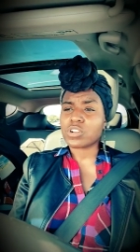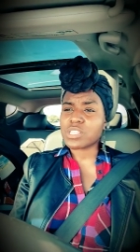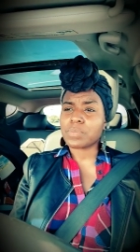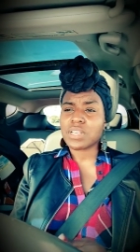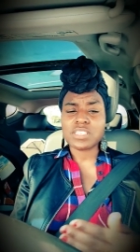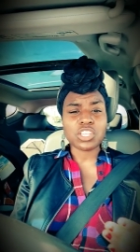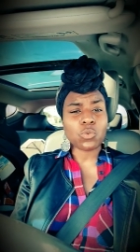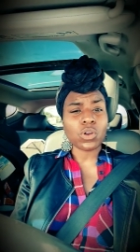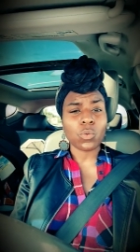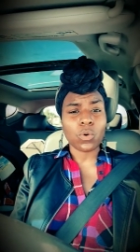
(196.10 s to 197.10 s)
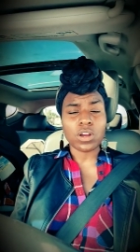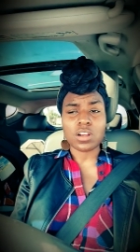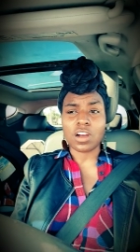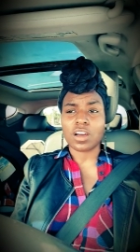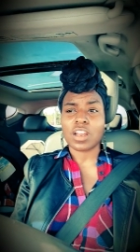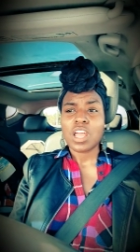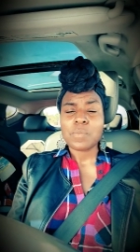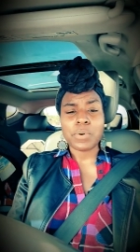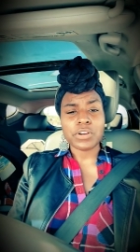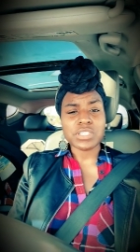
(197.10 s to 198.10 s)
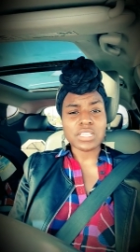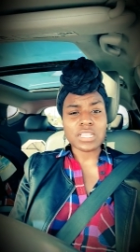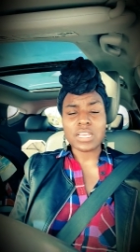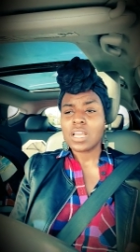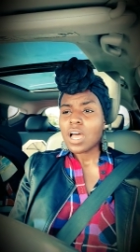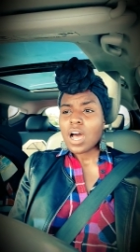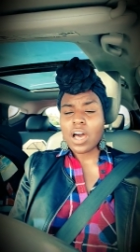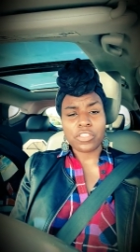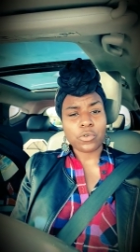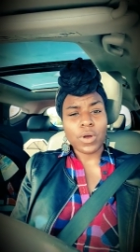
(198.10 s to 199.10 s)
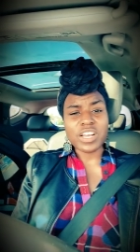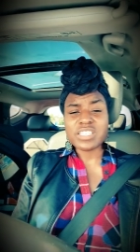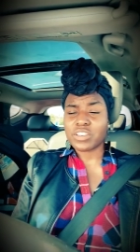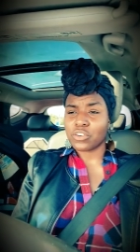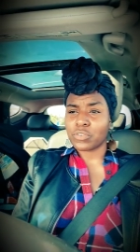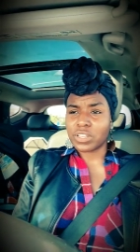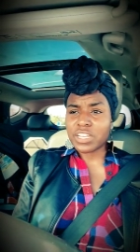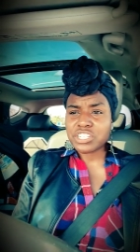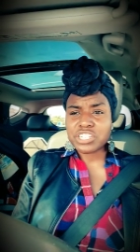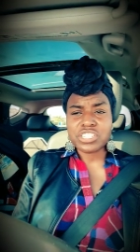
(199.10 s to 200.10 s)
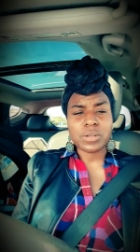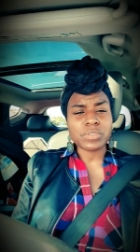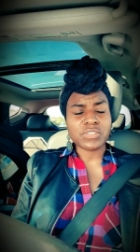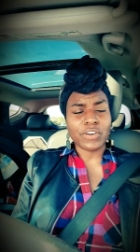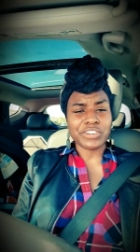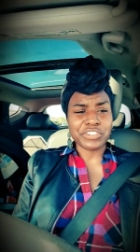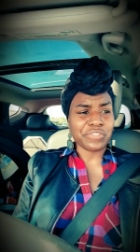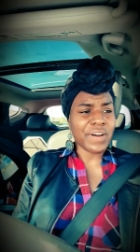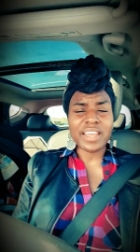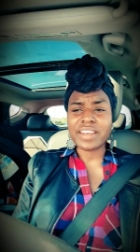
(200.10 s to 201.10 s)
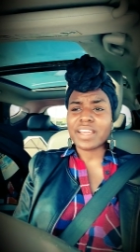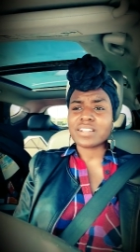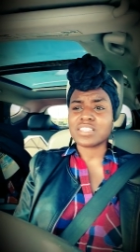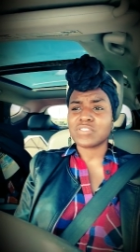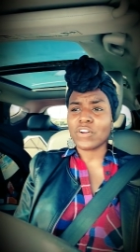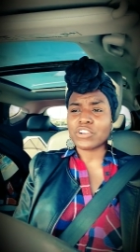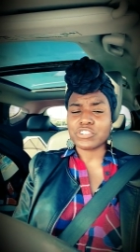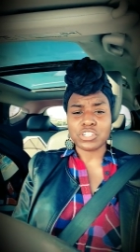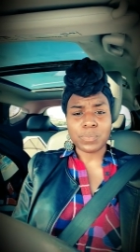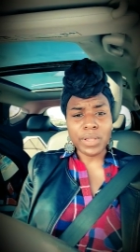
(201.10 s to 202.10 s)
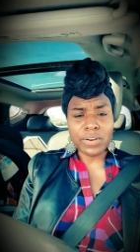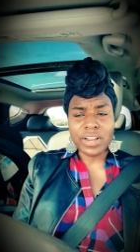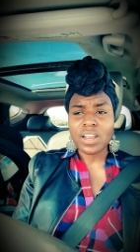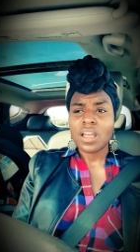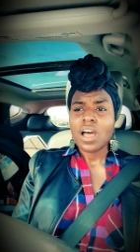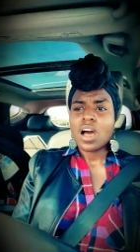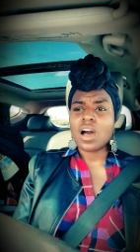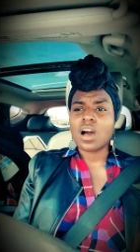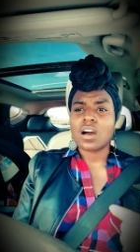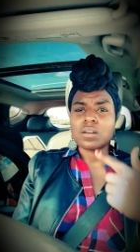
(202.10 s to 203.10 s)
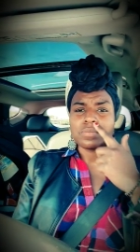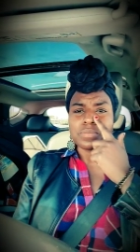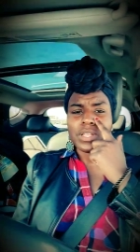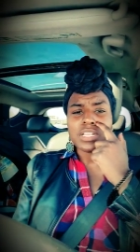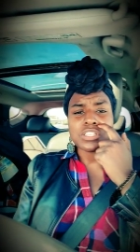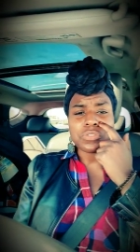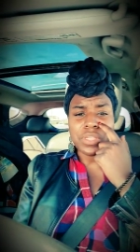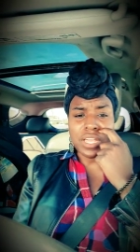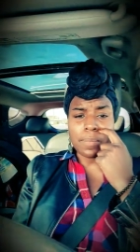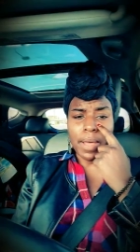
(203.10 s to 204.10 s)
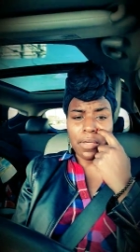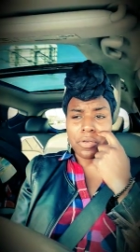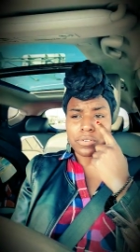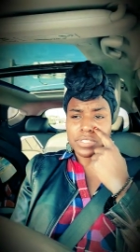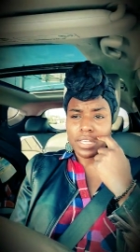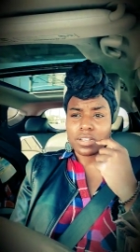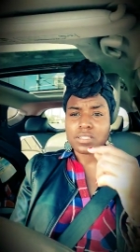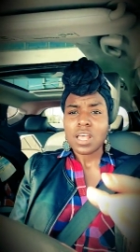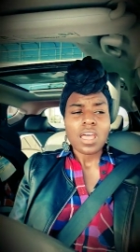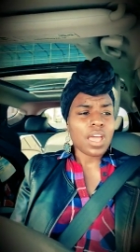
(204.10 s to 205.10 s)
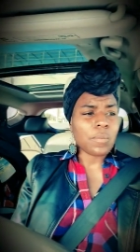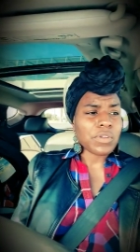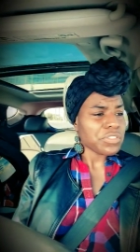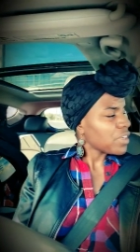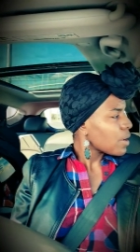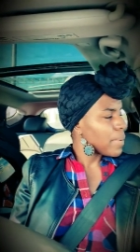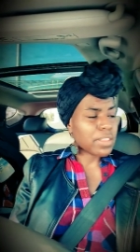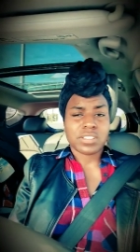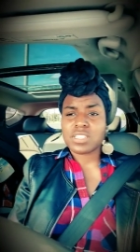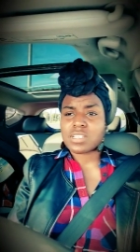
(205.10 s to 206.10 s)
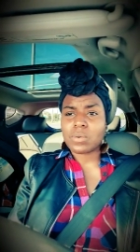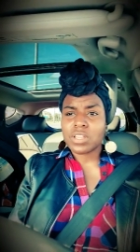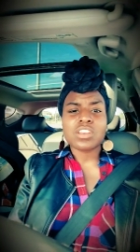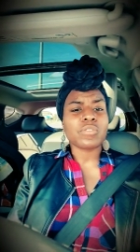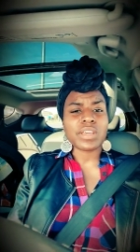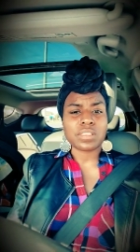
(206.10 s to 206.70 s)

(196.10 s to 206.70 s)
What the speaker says: What are some things that you want to work on personally, otherwise, in your relationships, as far as your finance, as far as your spirit? And so think about those things. And when you think about those things, I want you to write